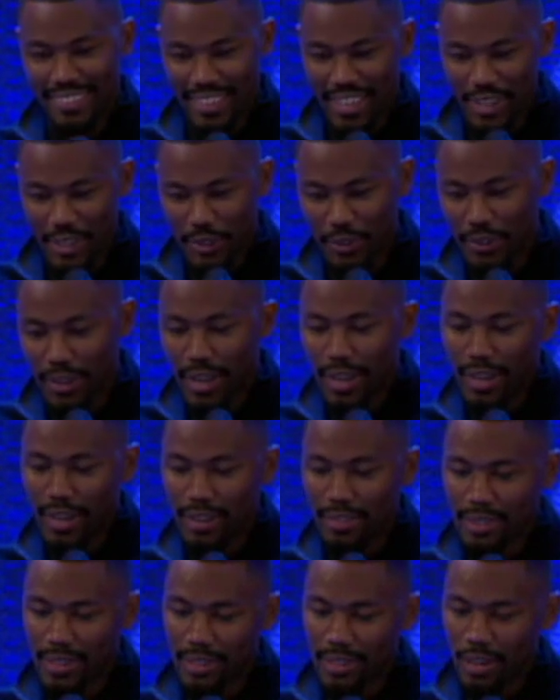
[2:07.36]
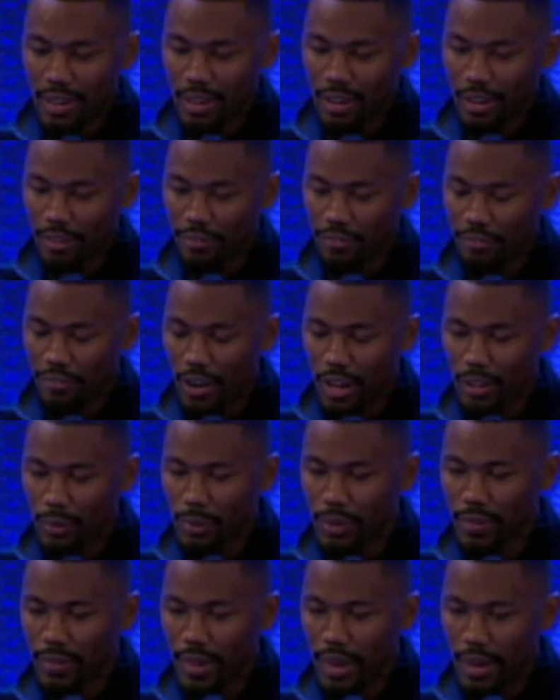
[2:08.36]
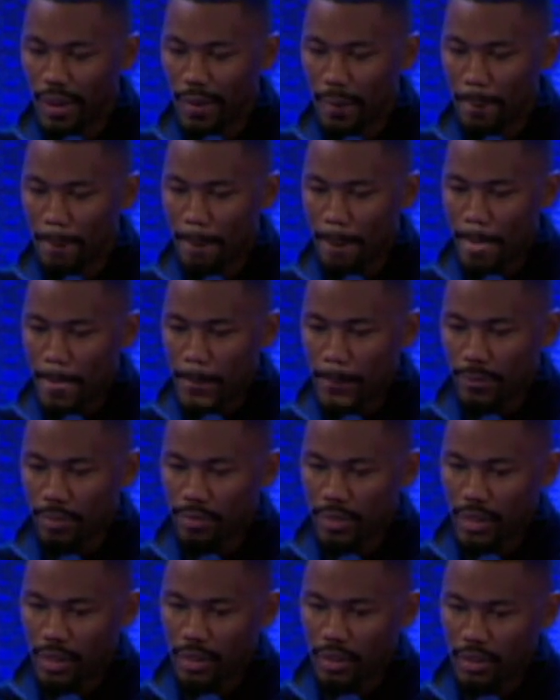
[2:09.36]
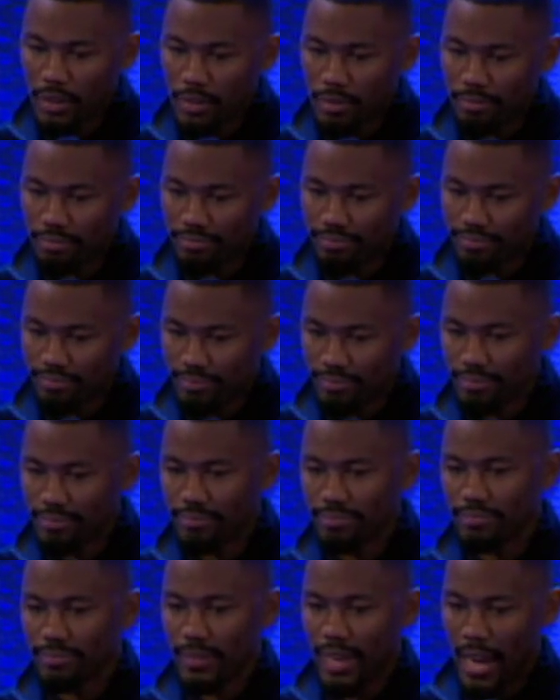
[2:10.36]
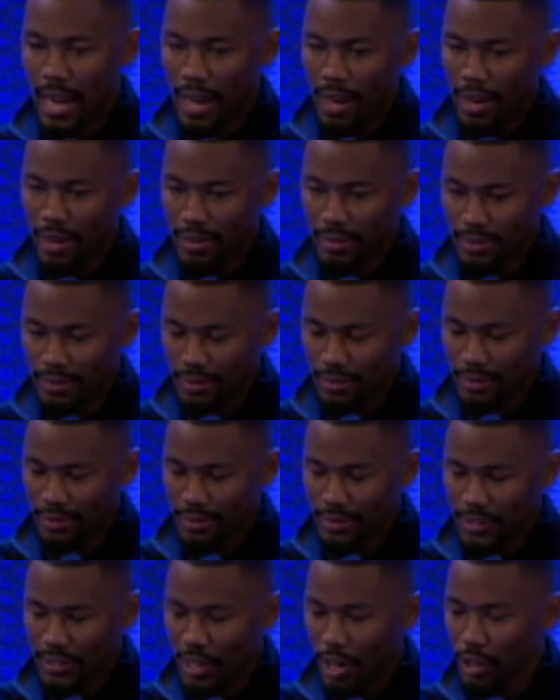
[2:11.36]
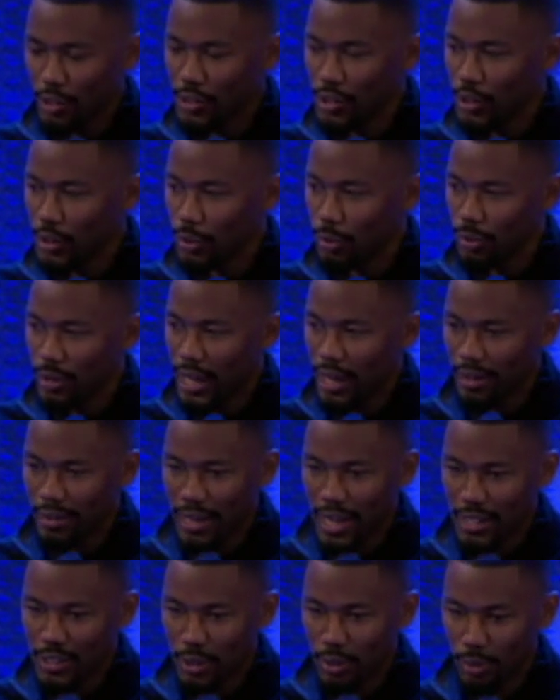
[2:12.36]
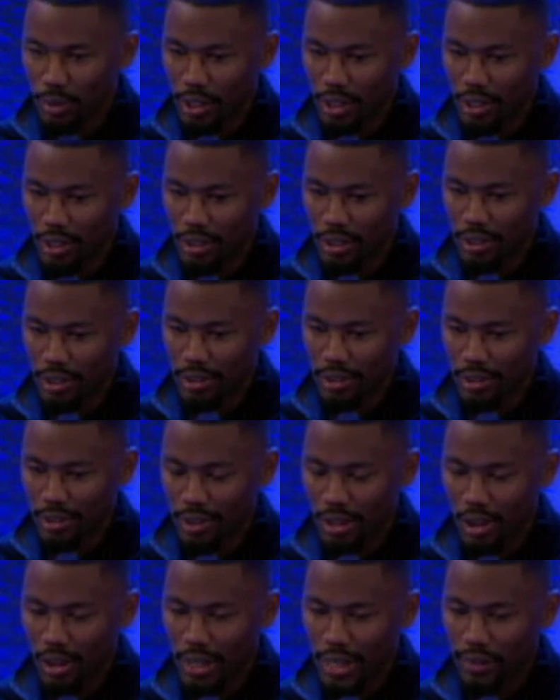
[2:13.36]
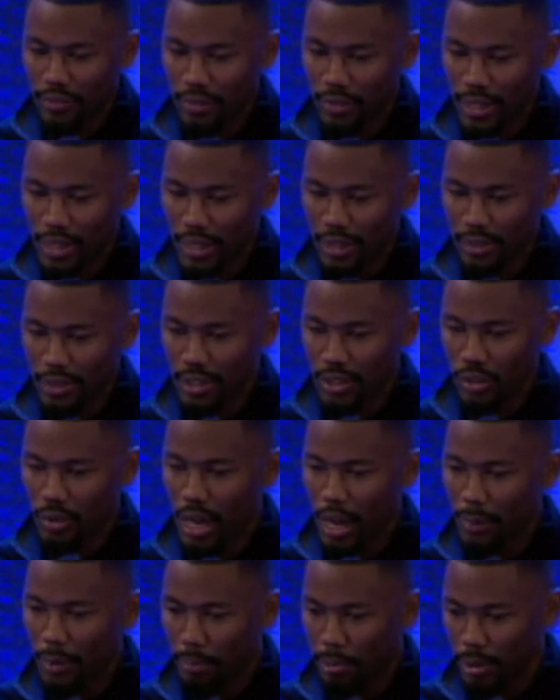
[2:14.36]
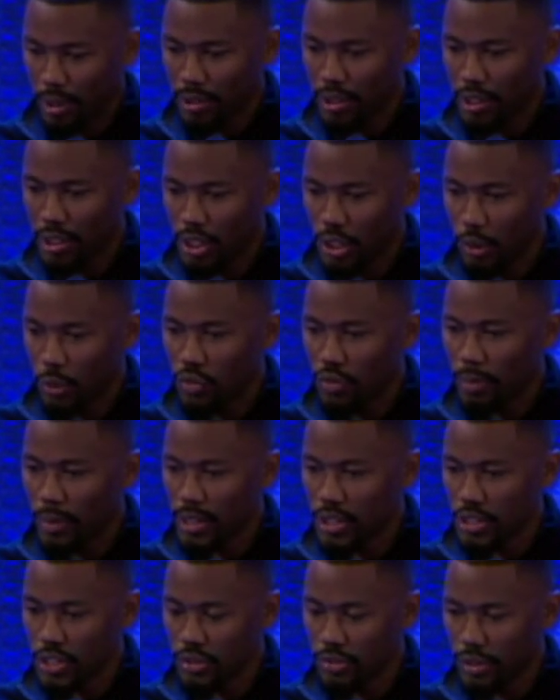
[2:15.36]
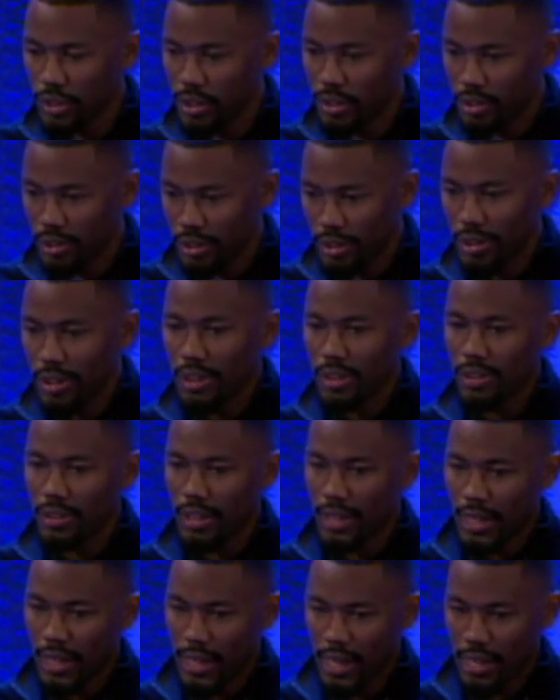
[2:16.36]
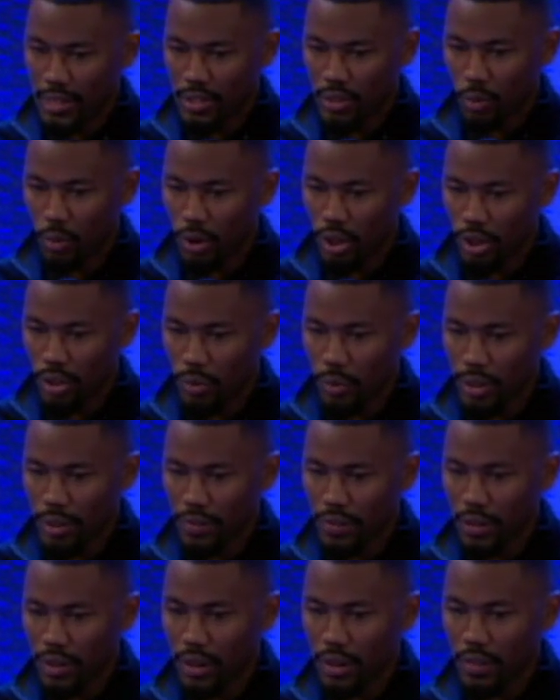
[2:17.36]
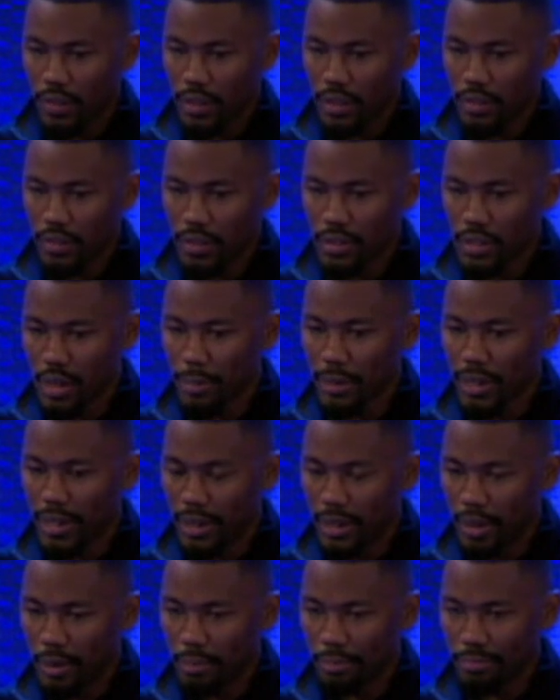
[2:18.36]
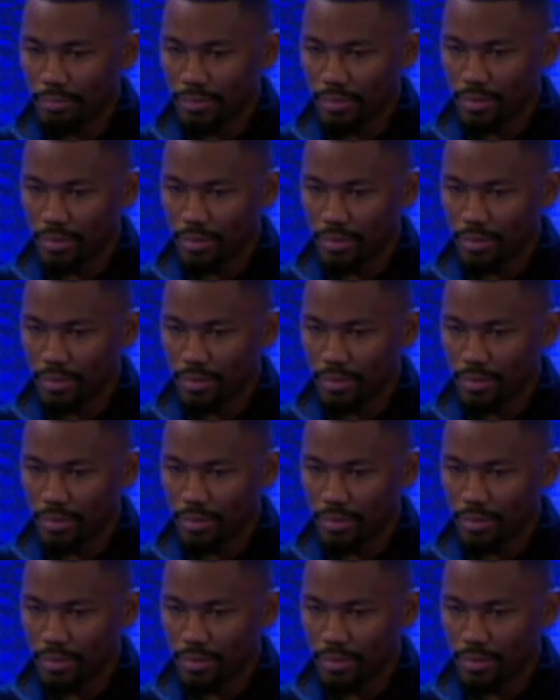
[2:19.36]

Thank you. And then following that, then I talked to you not too long after that. Then you got me plugged in the youth ministry. Then I got to work with the summer camp.